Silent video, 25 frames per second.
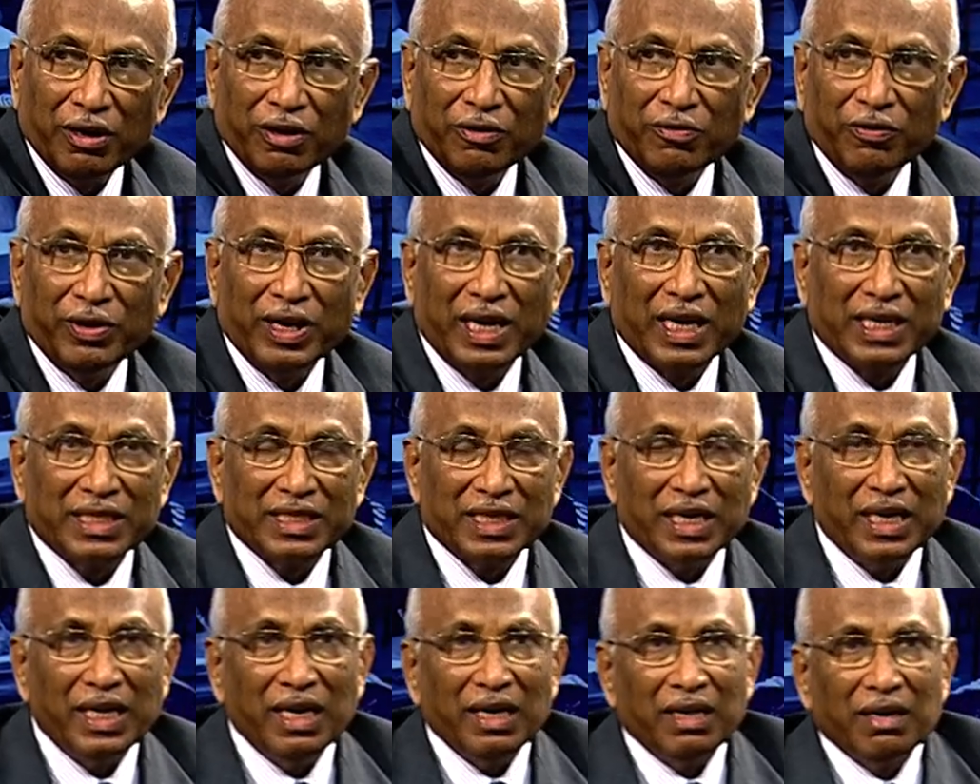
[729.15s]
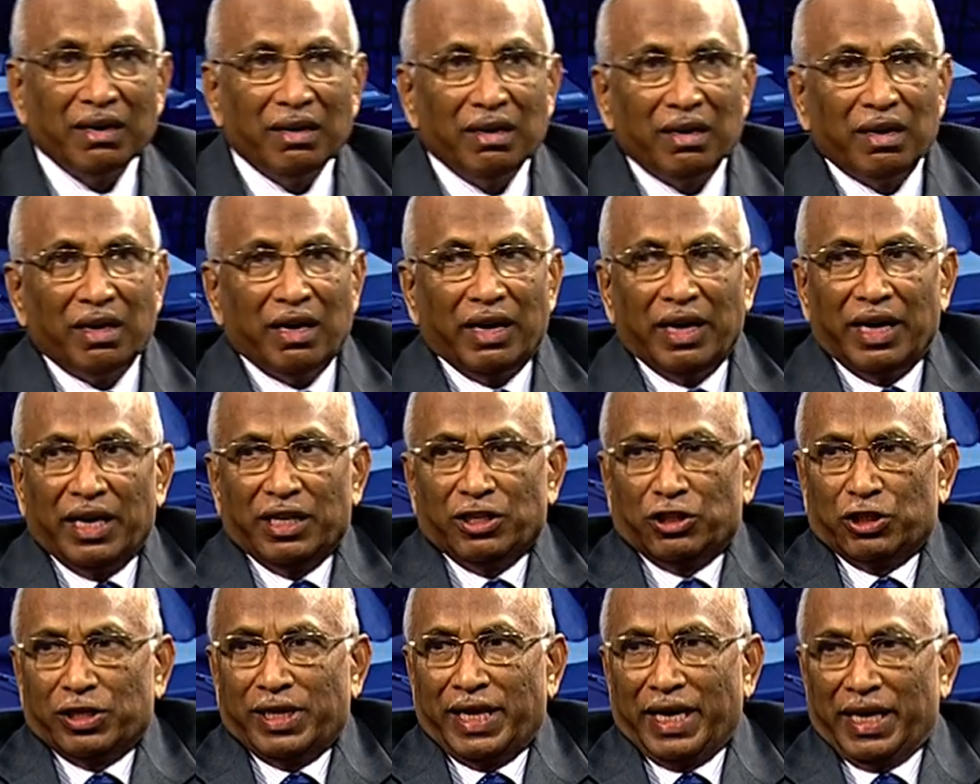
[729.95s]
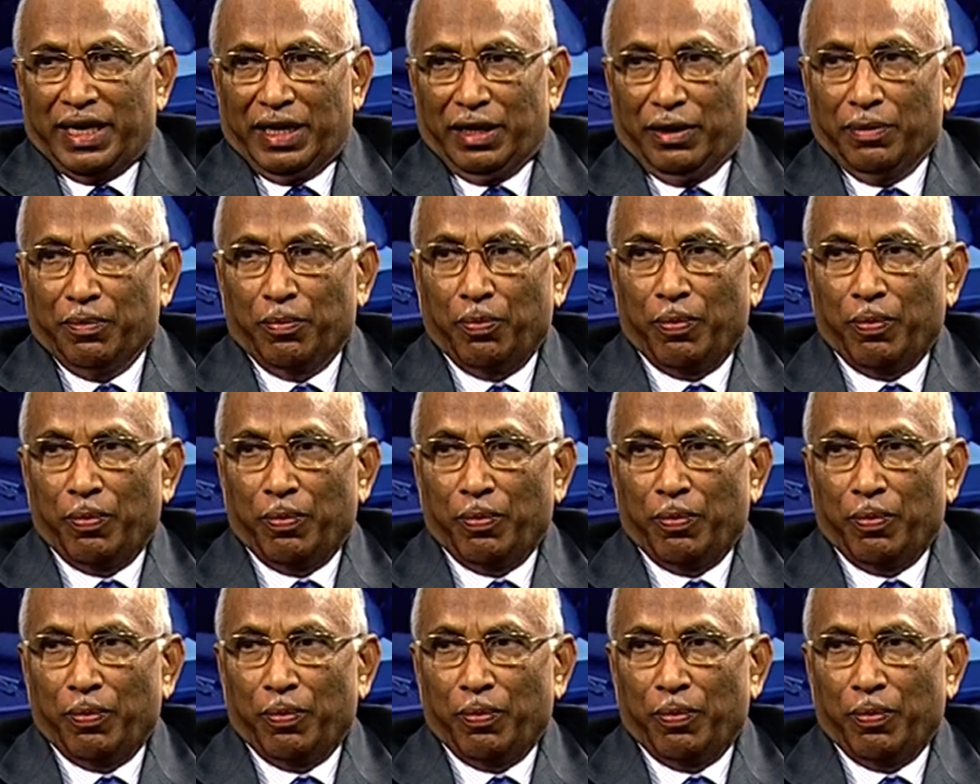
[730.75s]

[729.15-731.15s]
VLSI engineering.